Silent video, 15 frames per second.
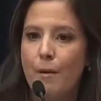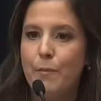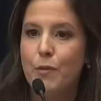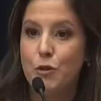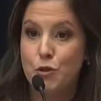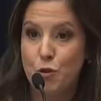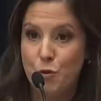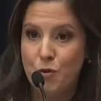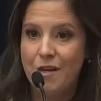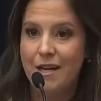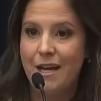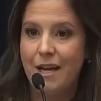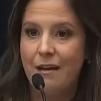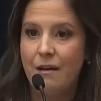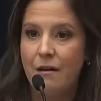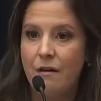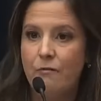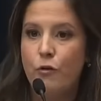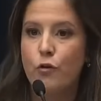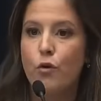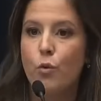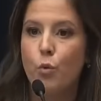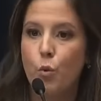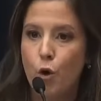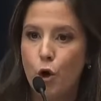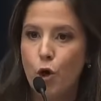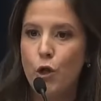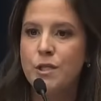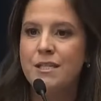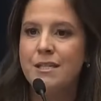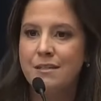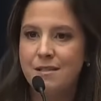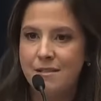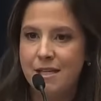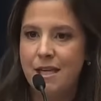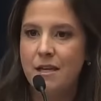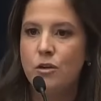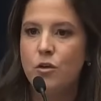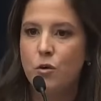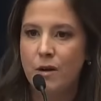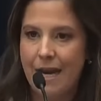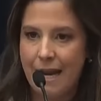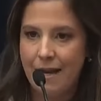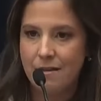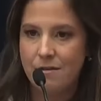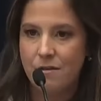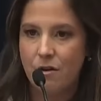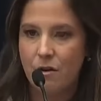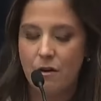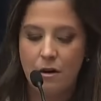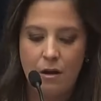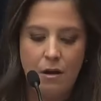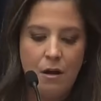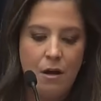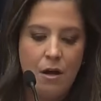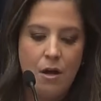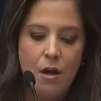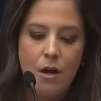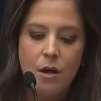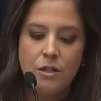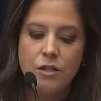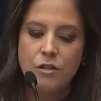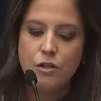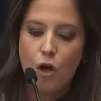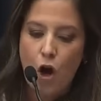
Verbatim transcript: she was asking them, basically trying to get them to say,